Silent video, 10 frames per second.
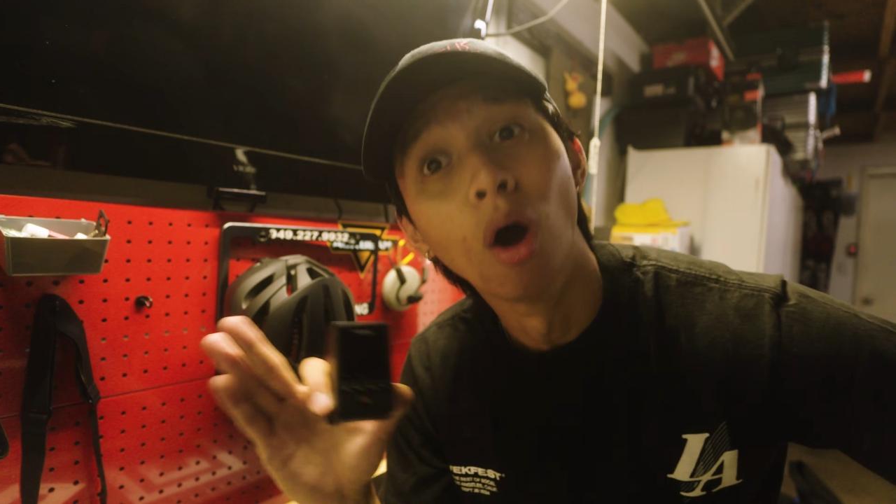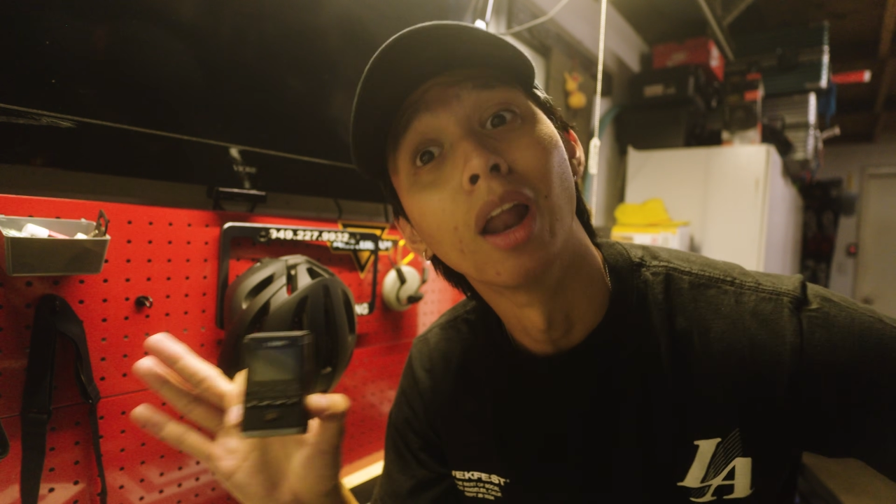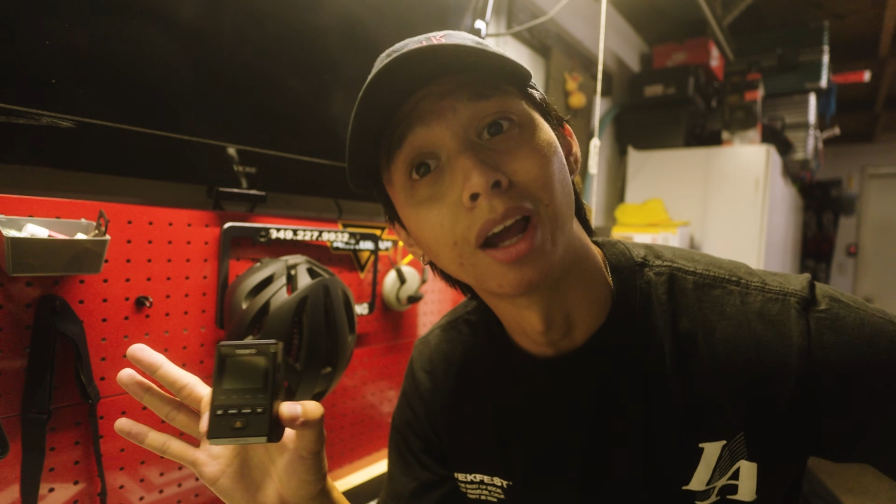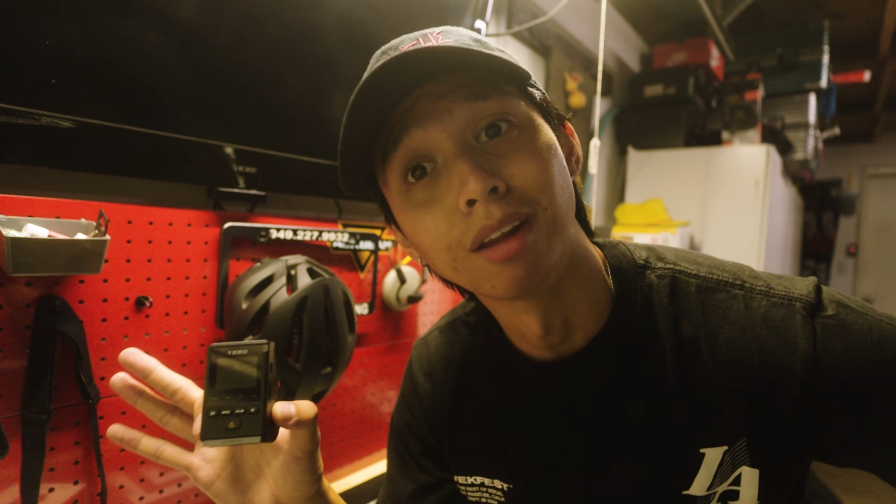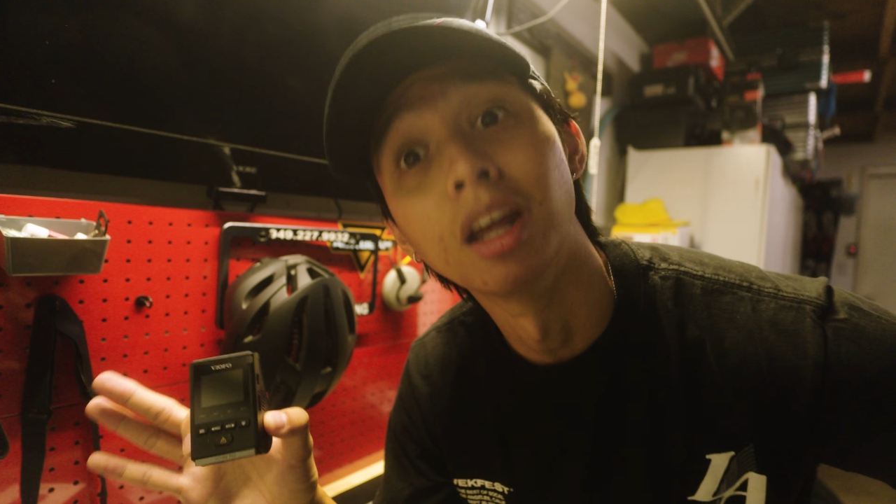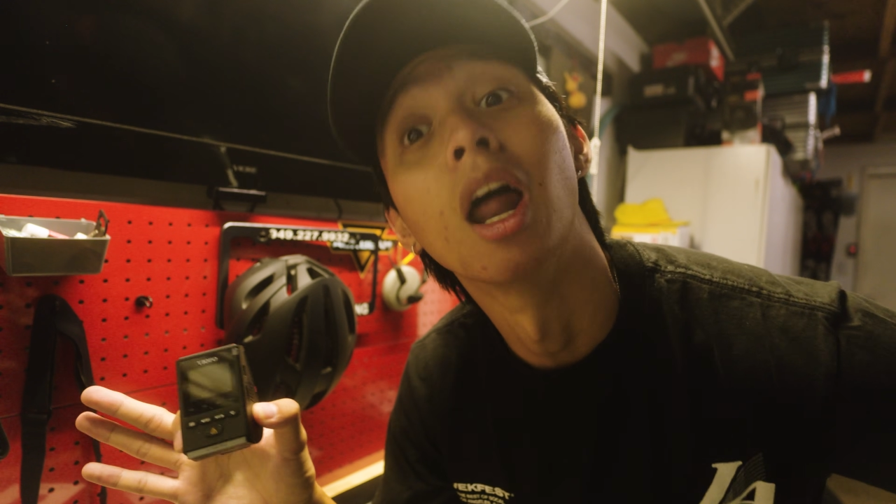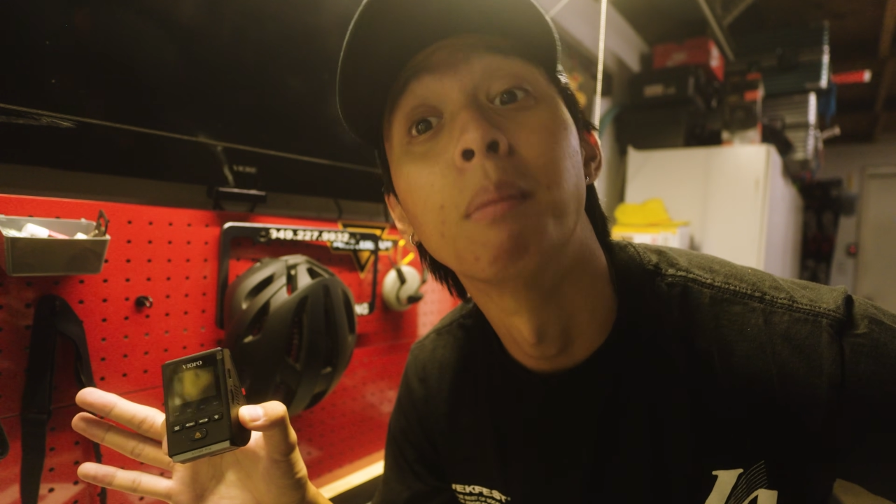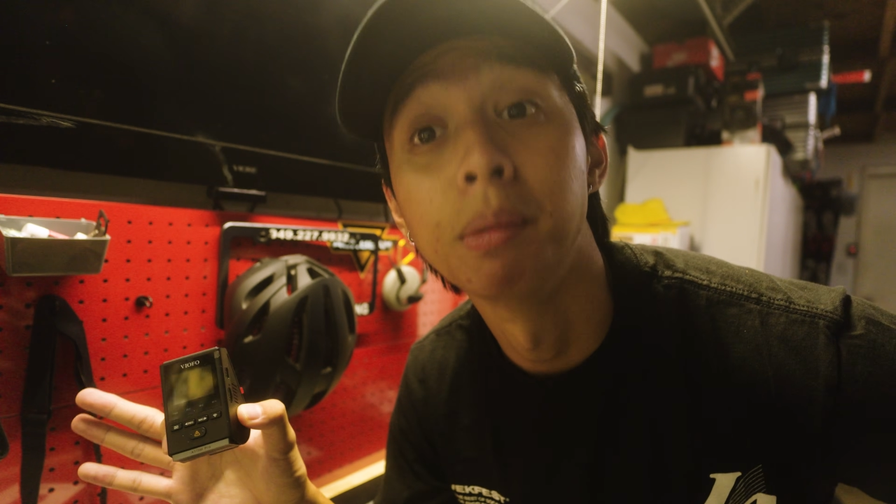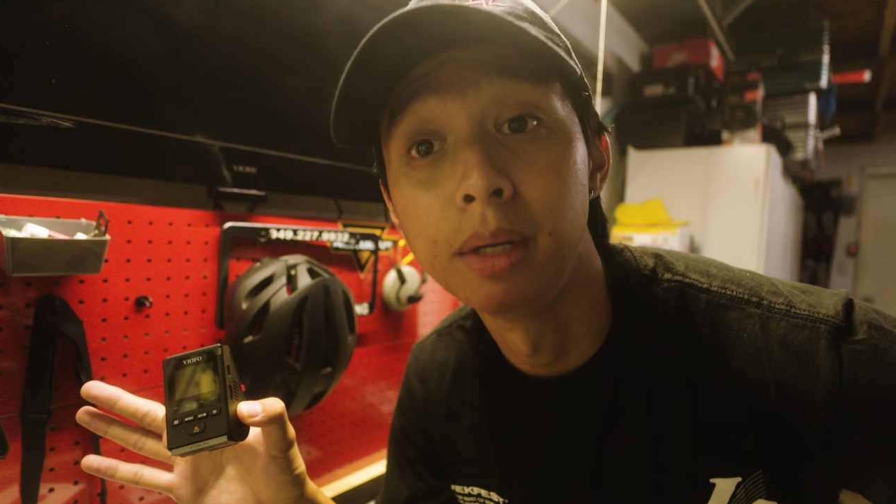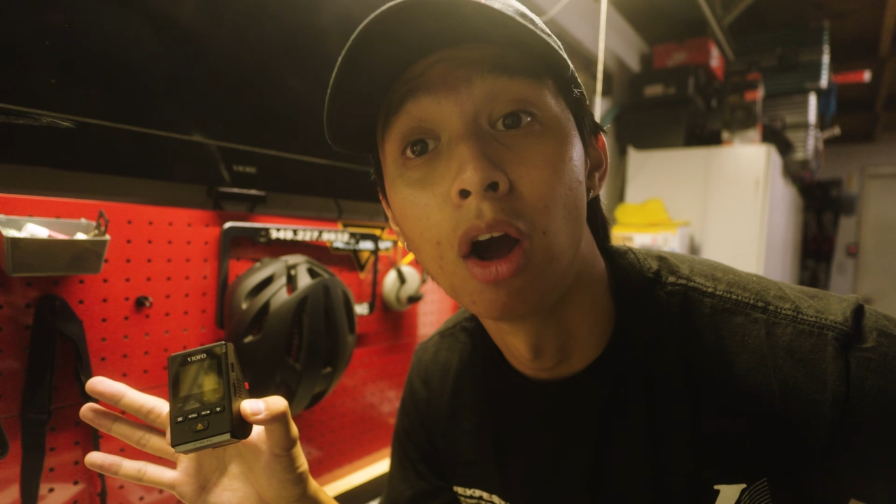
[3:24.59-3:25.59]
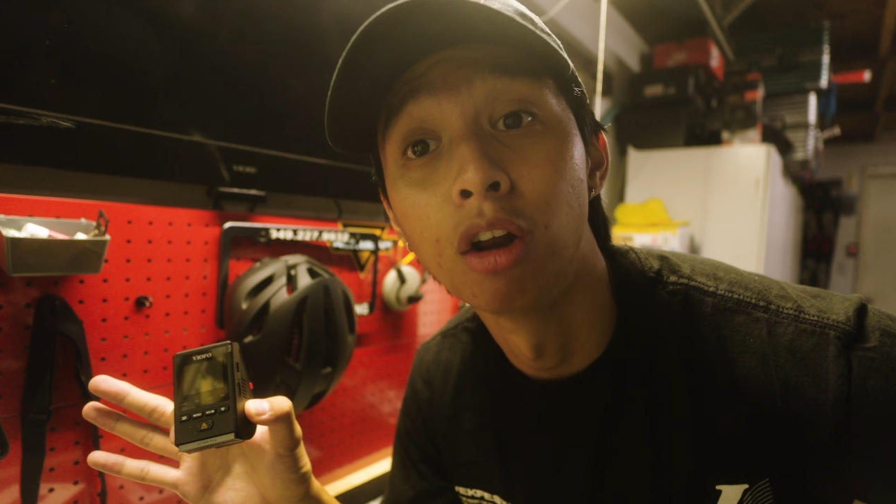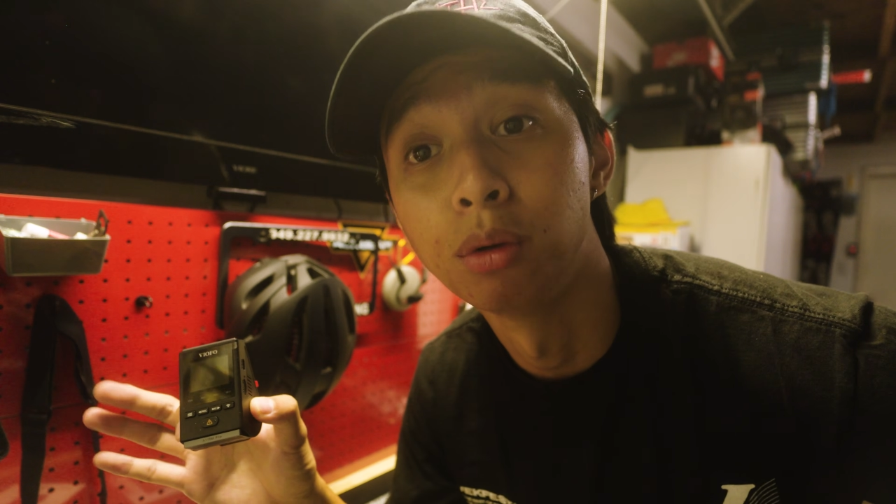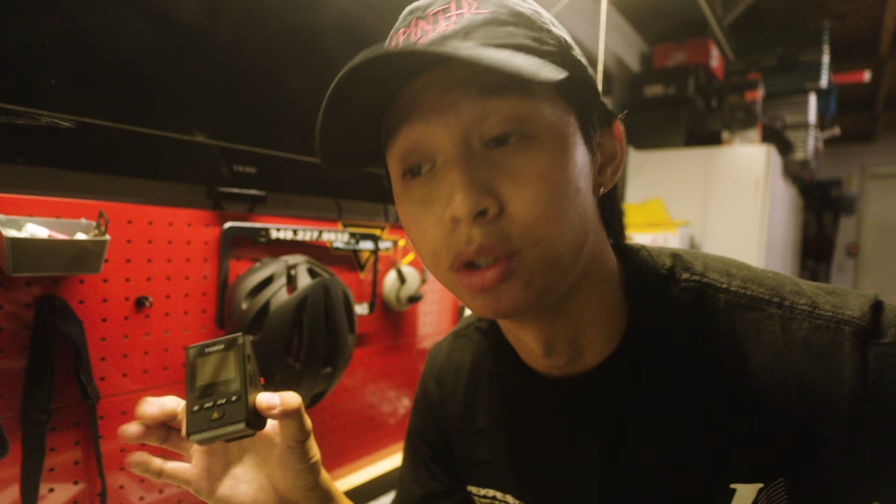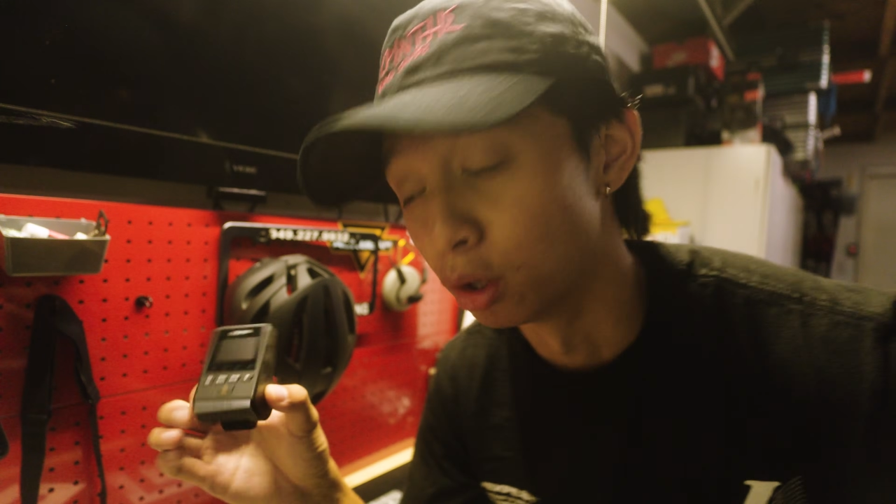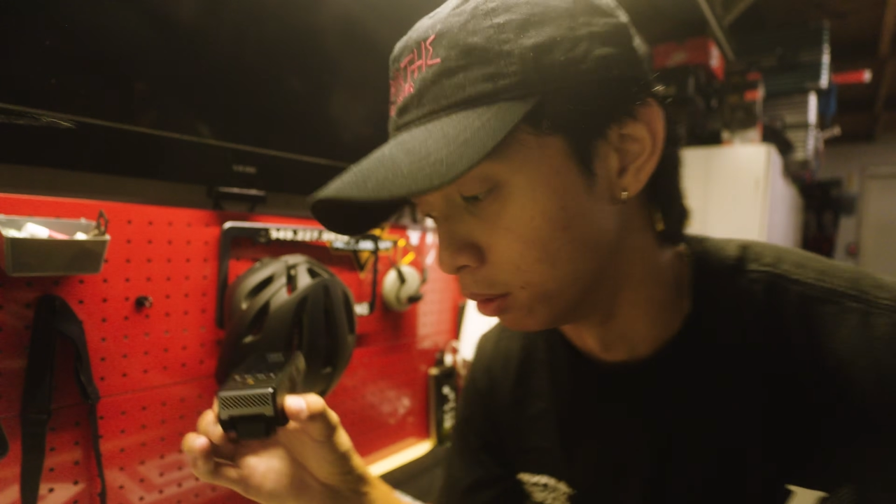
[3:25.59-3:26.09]
like I said, I'm gonna be honest
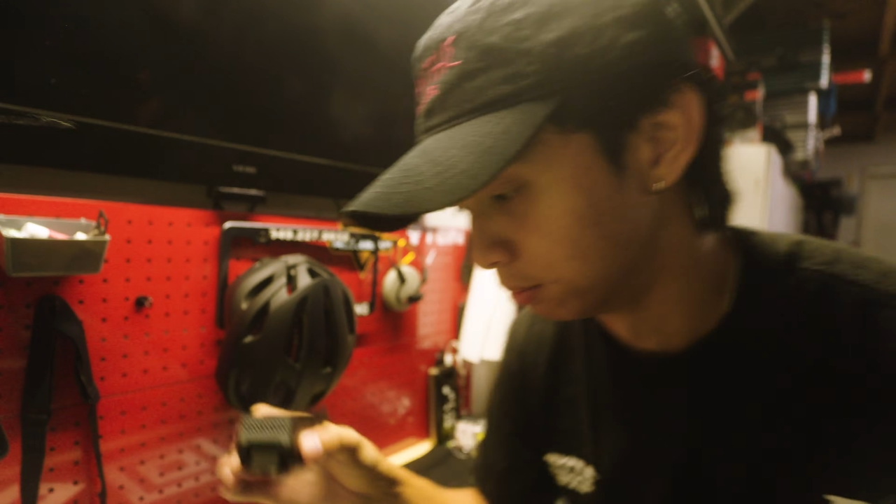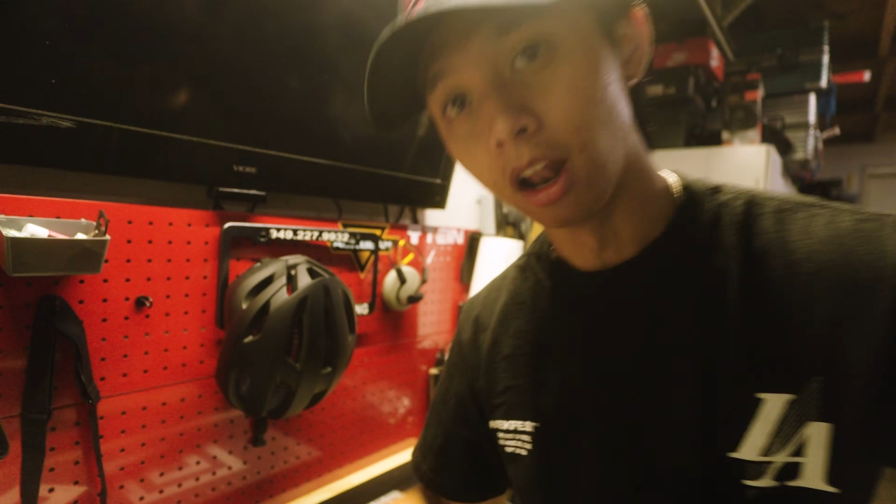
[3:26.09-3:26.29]
with y'all.